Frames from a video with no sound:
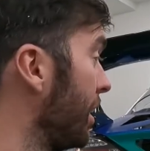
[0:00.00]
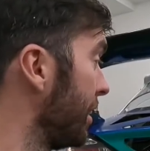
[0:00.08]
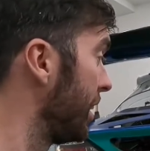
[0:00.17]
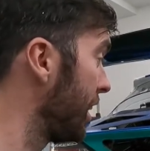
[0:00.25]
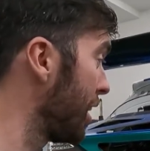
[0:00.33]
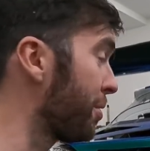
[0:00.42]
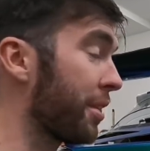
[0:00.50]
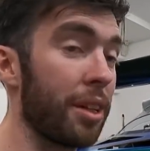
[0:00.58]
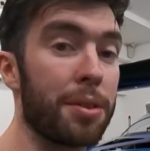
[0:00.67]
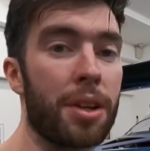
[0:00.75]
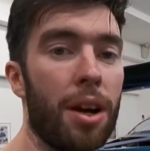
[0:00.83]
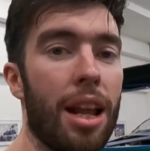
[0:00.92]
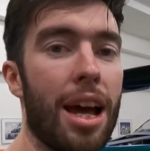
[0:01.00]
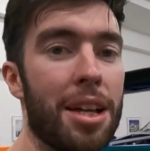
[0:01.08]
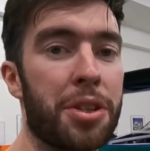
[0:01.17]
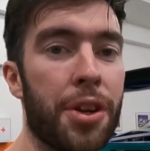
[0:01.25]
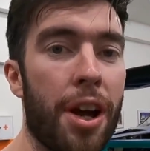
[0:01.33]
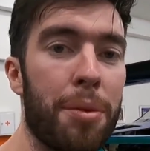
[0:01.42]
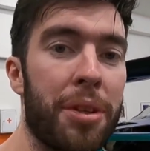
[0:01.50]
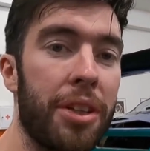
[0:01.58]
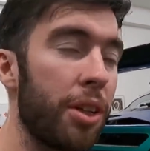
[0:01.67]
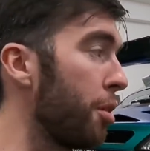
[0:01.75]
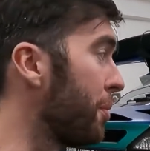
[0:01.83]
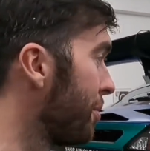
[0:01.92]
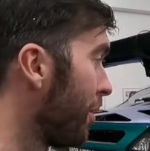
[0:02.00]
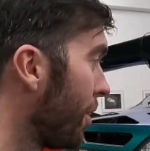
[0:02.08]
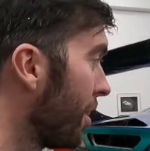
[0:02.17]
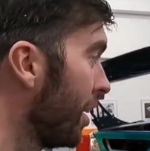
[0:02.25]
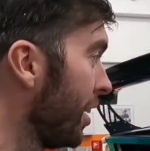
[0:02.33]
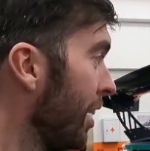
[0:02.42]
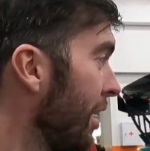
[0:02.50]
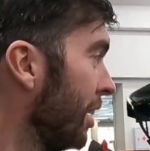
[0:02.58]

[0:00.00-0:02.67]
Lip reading: on the lift. It's our last job to do before